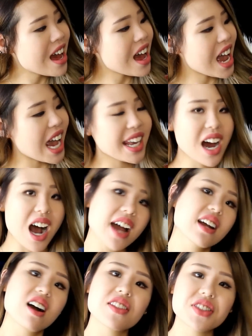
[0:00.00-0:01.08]
And I
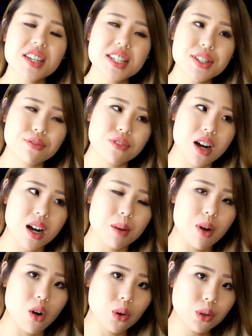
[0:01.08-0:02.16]
got this from
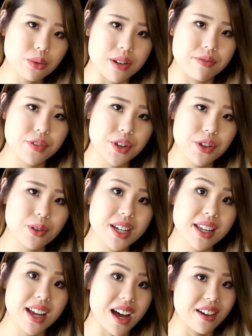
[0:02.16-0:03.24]
Holt Renfrew
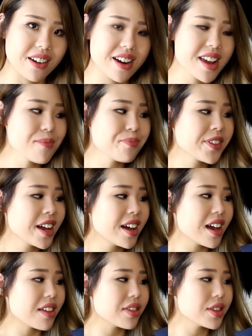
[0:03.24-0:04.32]
in Calgary,
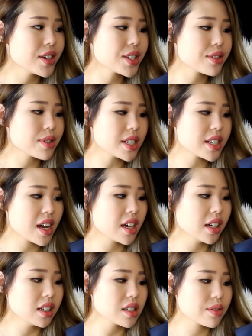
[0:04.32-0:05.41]
and this
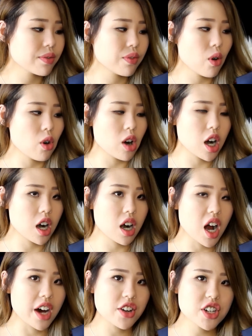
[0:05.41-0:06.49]
retails for
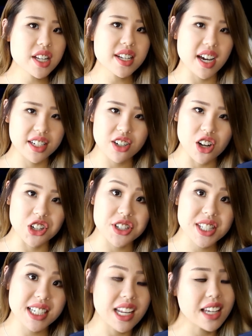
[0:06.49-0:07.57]

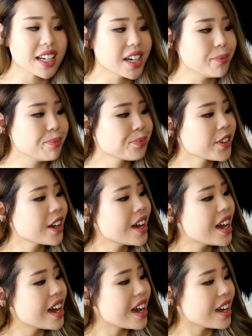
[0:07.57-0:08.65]
$190 Canadian.
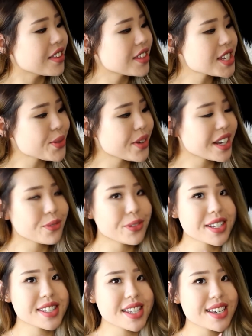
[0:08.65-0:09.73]
And this one
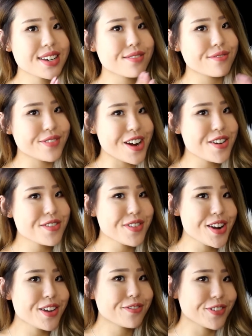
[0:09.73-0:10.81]
was the
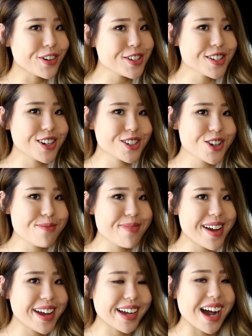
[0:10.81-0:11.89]
very first Longchamp
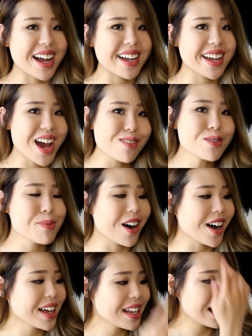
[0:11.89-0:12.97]
bag I ever
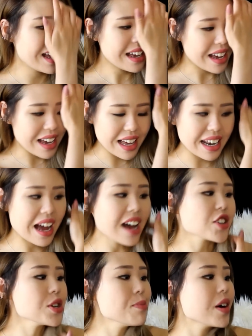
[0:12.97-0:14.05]
bought, and I
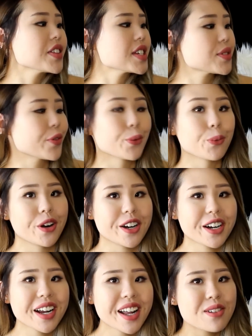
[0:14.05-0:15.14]
actually bought this for
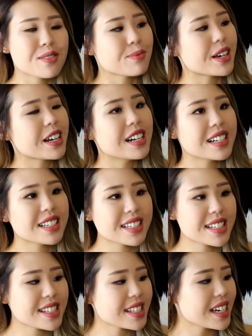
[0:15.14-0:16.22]
work
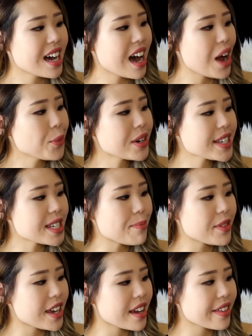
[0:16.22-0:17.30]
because I wanted
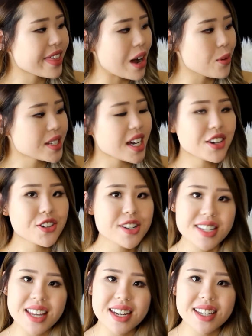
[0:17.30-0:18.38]
something that was
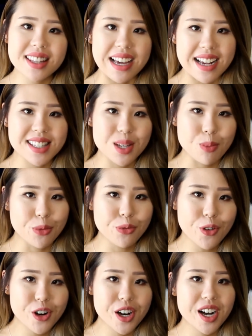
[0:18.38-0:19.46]
understated, like I said
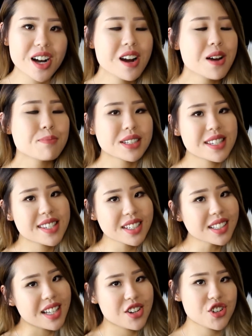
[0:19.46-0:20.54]
before, but
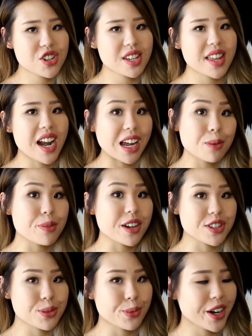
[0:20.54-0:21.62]
still luxury that I could
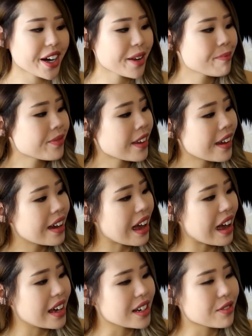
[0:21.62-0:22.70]
bring to work.
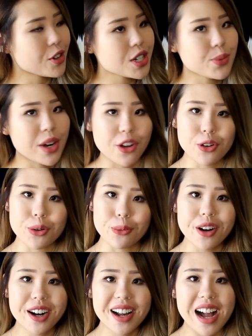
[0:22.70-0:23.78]
And of course, when I go to
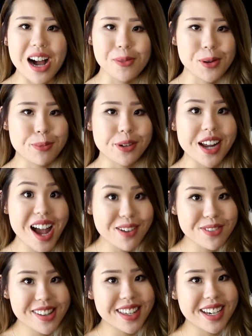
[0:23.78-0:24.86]
work, I want to put
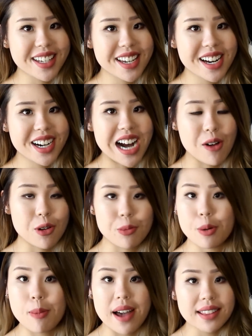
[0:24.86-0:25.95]
everything in here. I want to
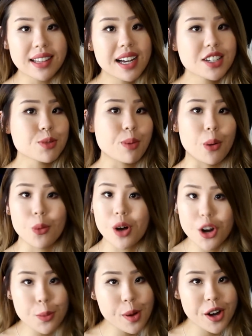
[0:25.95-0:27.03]
put my lunch, my
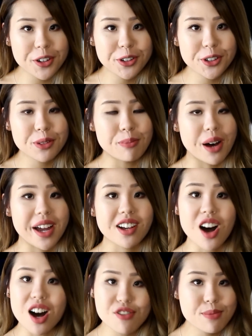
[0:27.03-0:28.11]
water bottle, my
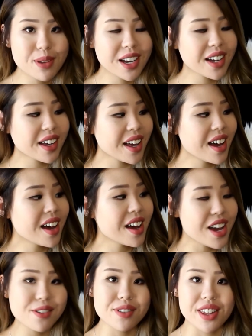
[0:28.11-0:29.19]
coffee mug,
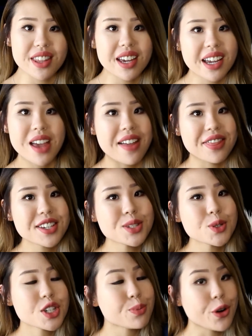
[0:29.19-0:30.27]
everything. And this
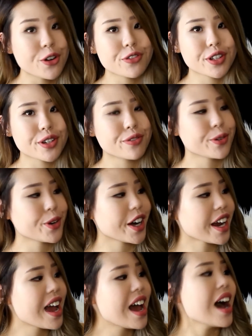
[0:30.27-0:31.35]
works perfectly for work.
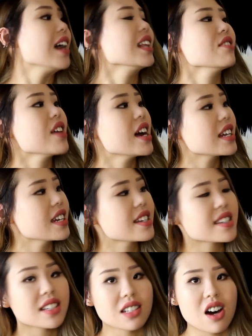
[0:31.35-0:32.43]
I love that it
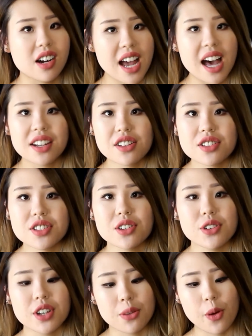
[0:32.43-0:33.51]
is the long handle, so
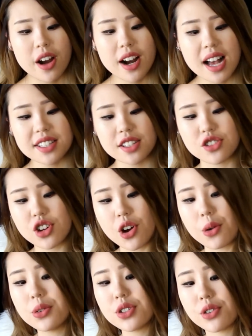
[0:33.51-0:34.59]
you can wear it as a
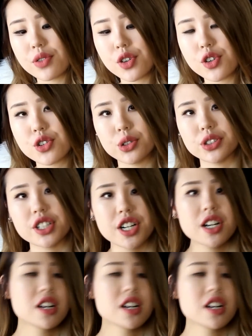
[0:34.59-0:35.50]
tote over your shoulder.